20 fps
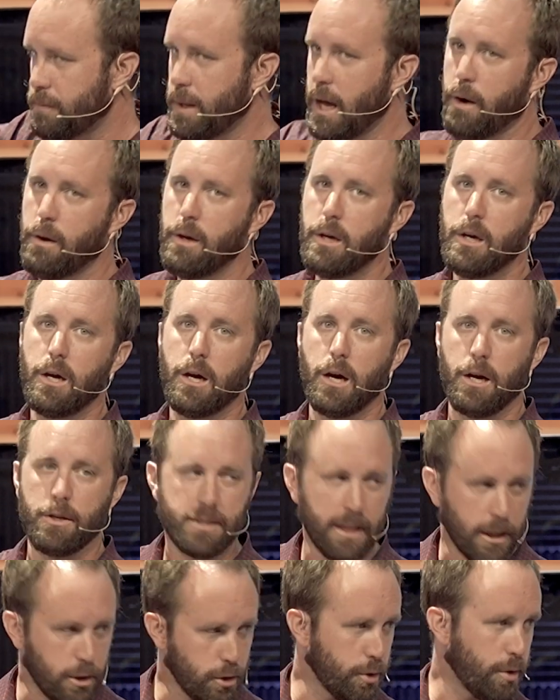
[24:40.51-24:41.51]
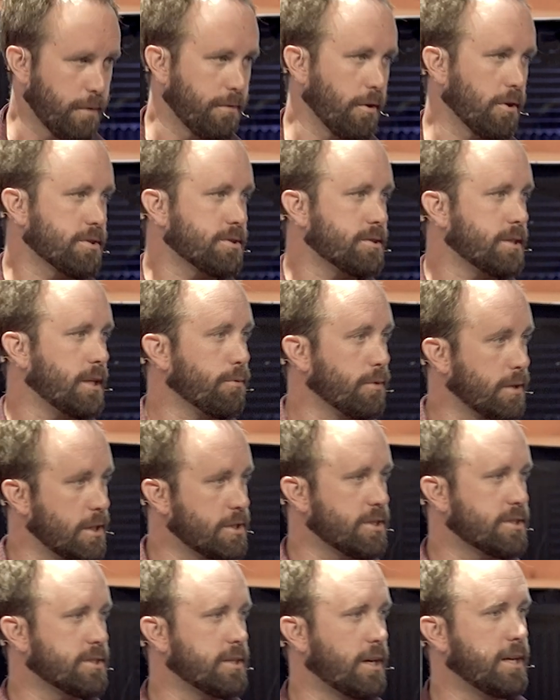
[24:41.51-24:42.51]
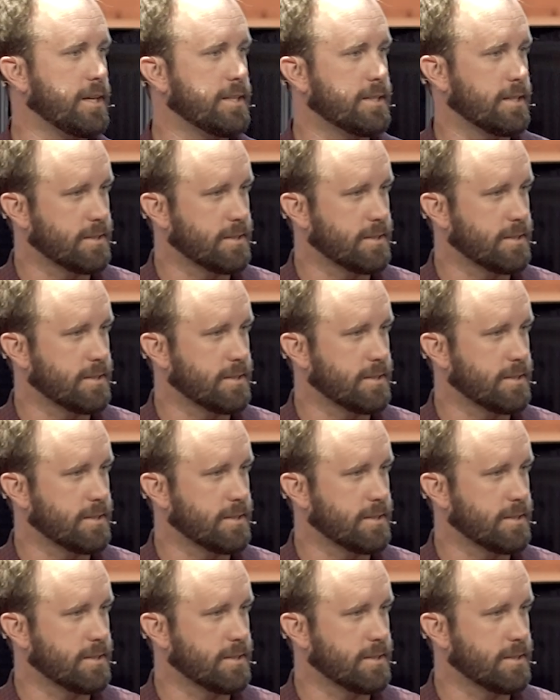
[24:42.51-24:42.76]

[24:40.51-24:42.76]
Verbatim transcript: Now, secular university, religious studies,